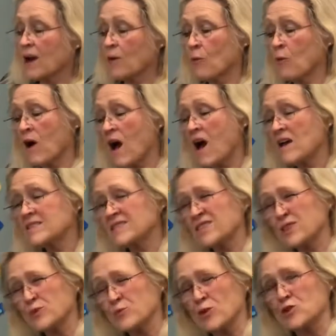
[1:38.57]
Well,
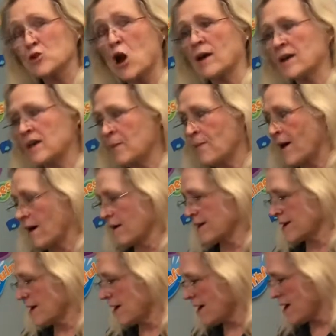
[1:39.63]
since we're talking about
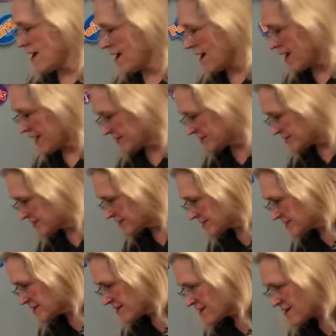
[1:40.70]
kites,